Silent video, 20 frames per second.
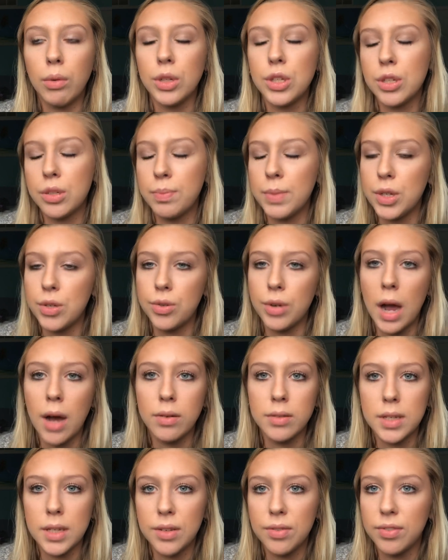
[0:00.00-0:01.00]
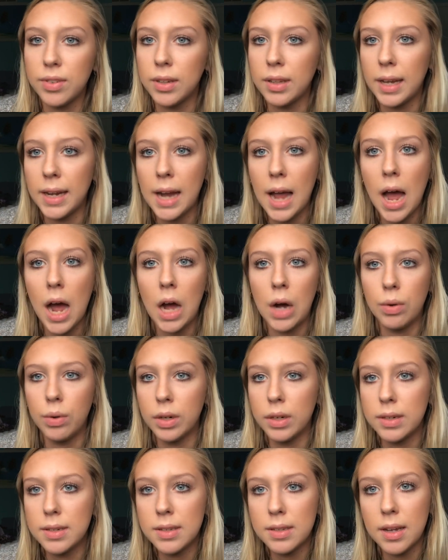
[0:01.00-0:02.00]
would just be drowsy for like
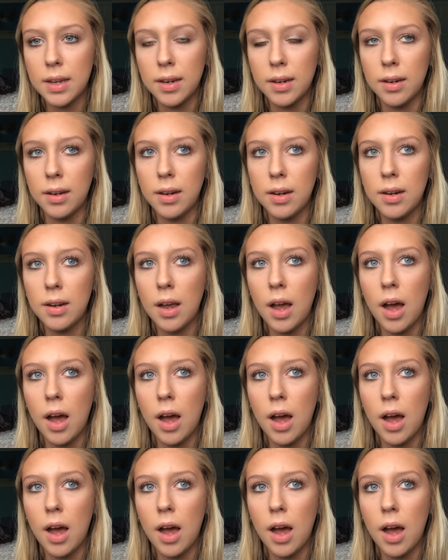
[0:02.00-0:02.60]
hours, and